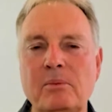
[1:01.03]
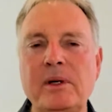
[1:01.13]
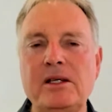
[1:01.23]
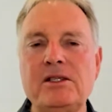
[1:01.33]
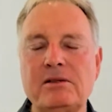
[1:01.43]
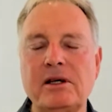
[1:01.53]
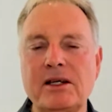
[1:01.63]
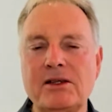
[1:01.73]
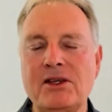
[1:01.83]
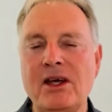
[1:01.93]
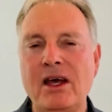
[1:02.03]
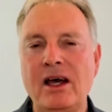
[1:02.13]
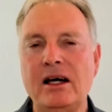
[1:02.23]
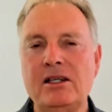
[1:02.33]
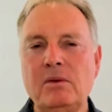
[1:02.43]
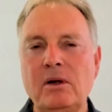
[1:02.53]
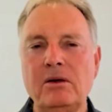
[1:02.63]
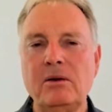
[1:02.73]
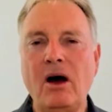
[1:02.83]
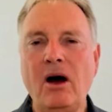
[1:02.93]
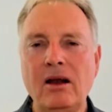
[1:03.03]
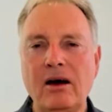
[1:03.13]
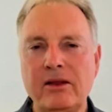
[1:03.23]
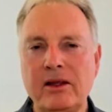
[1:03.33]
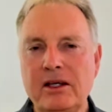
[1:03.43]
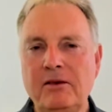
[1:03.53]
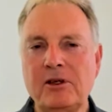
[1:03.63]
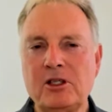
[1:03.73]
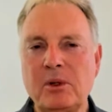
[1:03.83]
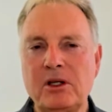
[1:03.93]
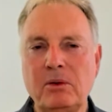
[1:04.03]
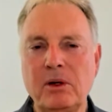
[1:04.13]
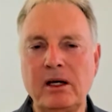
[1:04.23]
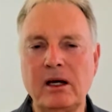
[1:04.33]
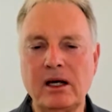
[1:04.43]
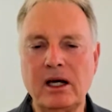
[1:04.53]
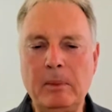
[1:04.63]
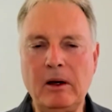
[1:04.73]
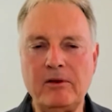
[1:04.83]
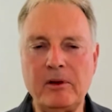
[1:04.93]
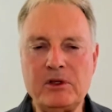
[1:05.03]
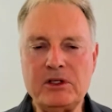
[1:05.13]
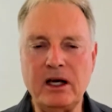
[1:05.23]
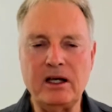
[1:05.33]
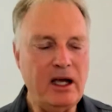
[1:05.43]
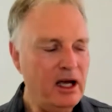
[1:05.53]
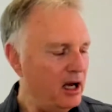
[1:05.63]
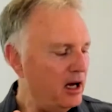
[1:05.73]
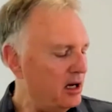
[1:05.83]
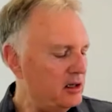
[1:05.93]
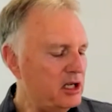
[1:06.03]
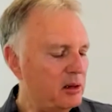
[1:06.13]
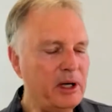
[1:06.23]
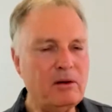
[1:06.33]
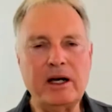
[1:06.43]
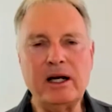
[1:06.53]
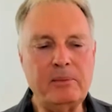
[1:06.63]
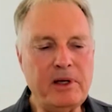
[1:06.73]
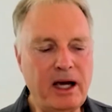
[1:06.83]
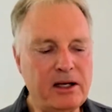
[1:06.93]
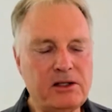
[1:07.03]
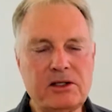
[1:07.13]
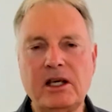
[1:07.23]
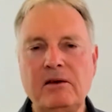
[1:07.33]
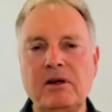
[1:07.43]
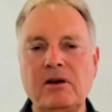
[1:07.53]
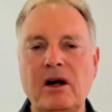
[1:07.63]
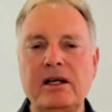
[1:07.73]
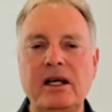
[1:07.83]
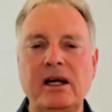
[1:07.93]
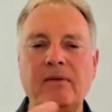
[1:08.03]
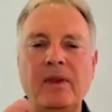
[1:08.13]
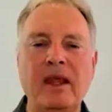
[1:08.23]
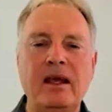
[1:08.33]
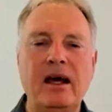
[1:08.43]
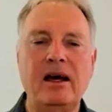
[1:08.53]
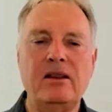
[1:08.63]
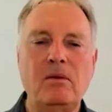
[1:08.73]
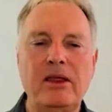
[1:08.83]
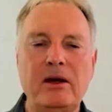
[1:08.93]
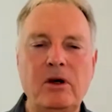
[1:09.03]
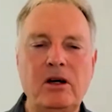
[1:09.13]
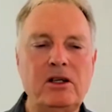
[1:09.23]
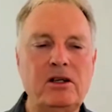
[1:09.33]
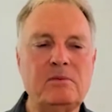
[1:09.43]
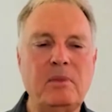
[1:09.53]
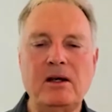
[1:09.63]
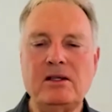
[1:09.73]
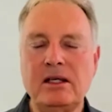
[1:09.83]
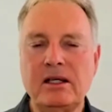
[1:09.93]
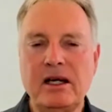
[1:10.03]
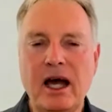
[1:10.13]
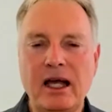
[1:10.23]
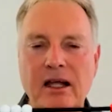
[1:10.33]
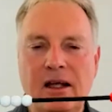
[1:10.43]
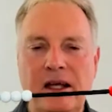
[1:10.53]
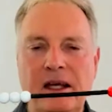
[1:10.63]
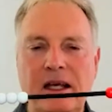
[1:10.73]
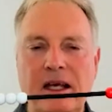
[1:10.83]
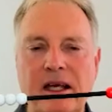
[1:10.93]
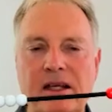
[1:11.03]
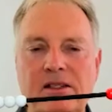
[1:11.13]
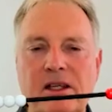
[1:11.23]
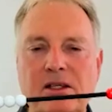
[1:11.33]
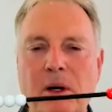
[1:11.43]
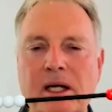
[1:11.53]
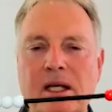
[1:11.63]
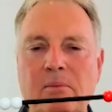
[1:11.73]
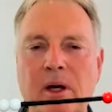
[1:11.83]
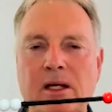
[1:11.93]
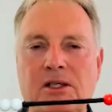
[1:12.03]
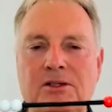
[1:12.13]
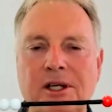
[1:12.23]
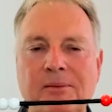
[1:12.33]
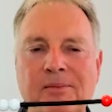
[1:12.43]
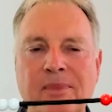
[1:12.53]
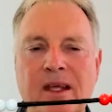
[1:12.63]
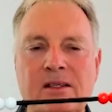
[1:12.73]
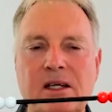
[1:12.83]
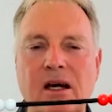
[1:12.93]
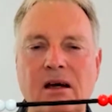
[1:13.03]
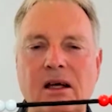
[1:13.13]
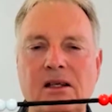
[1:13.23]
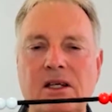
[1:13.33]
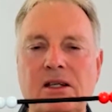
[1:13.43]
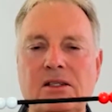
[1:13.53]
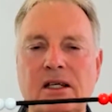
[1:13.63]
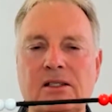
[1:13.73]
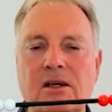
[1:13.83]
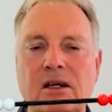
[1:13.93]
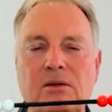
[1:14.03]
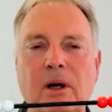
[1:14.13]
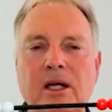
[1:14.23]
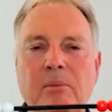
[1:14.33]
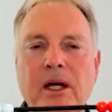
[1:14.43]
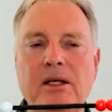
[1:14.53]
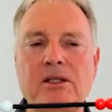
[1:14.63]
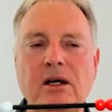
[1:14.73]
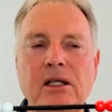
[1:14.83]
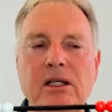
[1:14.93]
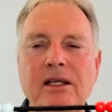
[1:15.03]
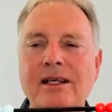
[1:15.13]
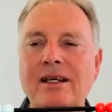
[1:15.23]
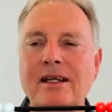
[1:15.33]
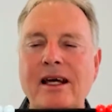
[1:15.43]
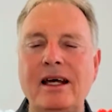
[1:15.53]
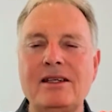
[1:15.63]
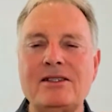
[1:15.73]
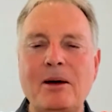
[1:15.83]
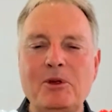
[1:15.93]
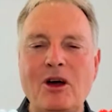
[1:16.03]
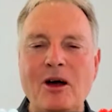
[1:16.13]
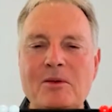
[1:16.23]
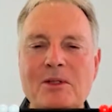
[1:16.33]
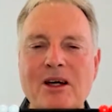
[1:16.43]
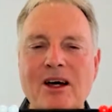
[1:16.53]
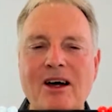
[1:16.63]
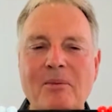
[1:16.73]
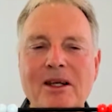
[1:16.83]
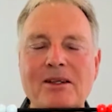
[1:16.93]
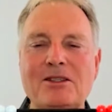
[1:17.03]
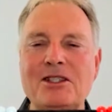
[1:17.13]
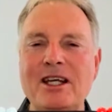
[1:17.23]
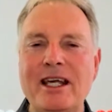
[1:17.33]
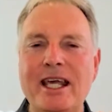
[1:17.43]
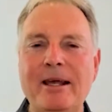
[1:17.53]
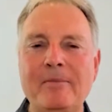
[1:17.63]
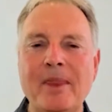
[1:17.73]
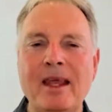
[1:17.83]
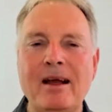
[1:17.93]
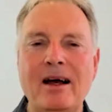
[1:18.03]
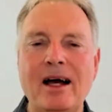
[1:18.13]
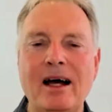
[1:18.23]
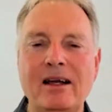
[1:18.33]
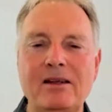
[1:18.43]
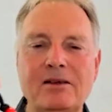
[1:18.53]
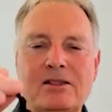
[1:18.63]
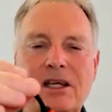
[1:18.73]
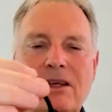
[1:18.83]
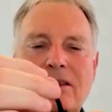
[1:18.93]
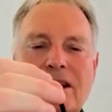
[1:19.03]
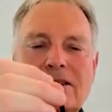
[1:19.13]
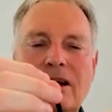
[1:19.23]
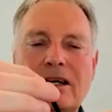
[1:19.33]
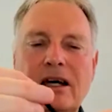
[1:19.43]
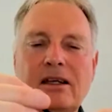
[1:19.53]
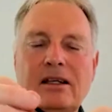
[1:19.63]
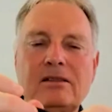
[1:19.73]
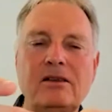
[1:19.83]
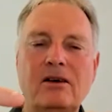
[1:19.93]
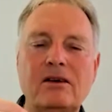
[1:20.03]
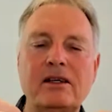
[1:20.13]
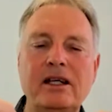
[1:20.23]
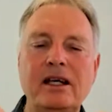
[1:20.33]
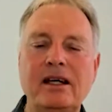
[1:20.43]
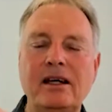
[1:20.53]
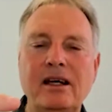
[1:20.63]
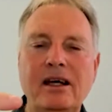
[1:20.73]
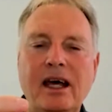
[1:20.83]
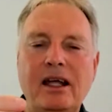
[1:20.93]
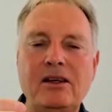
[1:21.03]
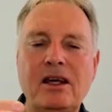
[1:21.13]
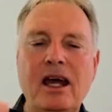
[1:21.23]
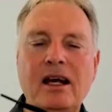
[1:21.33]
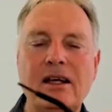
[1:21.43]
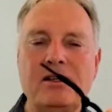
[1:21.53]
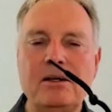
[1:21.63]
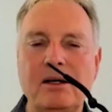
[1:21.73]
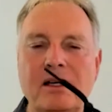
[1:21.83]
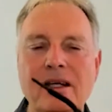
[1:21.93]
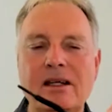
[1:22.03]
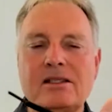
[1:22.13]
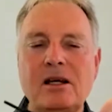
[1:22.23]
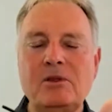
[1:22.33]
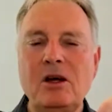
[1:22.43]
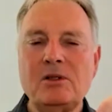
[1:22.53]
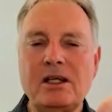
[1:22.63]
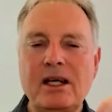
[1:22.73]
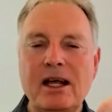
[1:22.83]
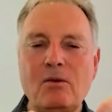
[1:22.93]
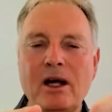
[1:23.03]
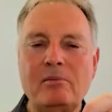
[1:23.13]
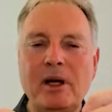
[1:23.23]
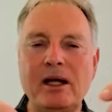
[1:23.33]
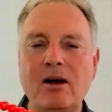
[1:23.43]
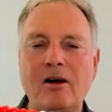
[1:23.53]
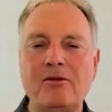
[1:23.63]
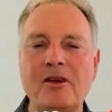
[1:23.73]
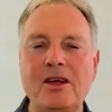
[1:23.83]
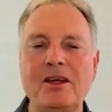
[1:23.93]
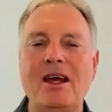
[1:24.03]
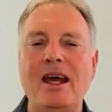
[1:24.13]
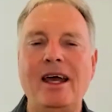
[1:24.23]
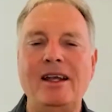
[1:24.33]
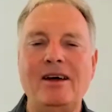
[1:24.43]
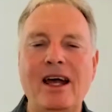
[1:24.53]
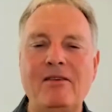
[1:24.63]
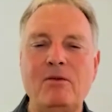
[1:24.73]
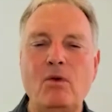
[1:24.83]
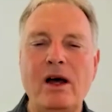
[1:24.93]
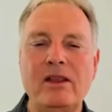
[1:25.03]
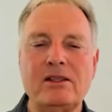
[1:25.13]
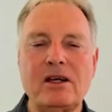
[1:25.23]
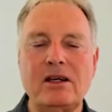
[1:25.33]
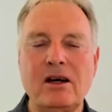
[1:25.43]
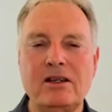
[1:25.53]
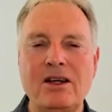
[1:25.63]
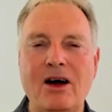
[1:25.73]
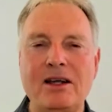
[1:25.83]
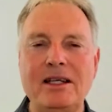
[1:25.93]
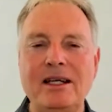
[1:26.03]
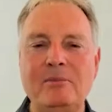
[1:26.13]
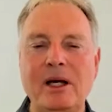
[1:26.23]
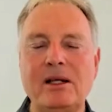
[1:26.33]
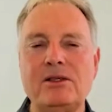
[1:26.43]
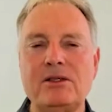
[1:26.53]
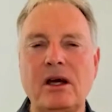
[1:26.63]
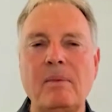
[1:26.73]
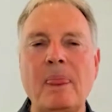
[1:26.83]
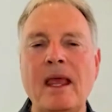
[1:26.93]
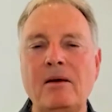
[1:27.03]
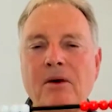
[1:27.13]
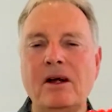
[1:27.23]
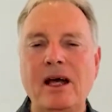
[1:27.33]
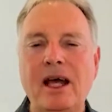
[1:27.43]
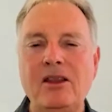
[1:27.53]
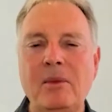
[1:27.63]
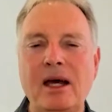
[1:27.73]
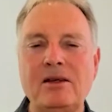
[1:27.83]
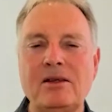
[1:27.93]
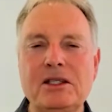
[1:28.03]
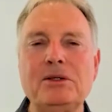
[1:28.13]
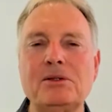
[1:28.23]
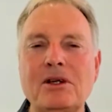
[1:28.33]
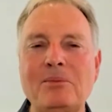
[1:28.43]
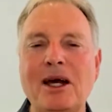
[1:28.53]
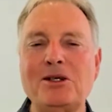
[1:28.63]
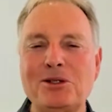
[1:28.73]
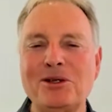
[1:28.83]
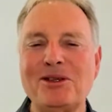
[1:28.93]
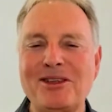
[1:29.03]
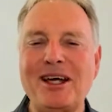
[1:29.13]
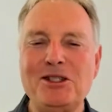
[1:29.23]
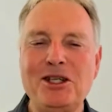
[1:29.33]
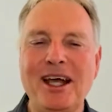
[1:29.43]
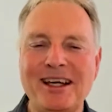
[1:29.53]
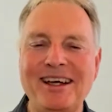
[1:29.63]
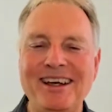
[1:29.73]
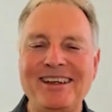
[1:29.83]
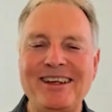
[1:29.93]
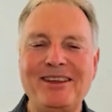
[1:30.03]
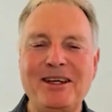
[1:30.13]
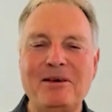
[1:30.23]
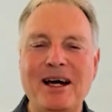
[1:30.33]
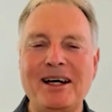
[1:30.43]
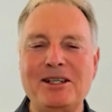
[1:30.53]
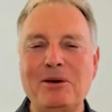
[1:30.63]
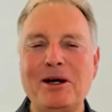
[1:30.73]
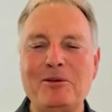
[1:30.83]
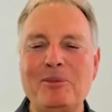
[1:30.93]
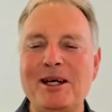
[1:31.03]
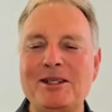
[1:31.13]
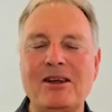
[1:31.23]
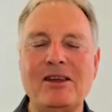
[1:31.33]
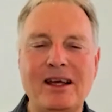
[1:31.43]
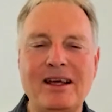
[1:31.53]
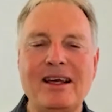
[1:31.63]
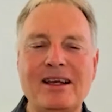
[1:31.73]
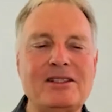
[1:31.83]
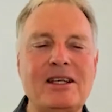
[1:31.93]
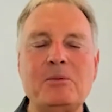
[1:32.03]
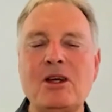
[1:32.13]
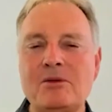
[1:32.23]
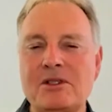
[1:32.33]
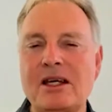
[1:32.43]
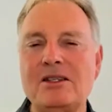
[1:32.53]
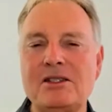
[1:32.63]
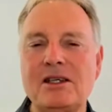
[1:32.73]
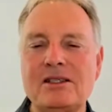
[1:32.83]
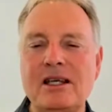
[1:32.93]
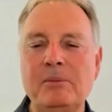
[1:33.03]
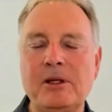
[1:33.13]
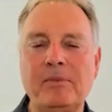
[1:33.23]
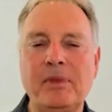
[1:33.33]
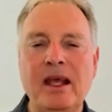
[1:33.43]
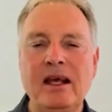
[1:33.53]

or bead strings, I just want to highlight the difference between a couple of them. So I'm just going to pick one up now just to give you an idea. The one that we'll use mostly today is the 20 bead string. So essentially it's got 20 beads on it. Now, sometimes I'm a little sneaky. You'll see that there's like a little knot on here and you can undo it. Sometimes I take one bead off and I have one that's only got 19 beads. So when I hand them out to the children, I make sure that they check that there are 20 beads on there, because sometimes they just accept it.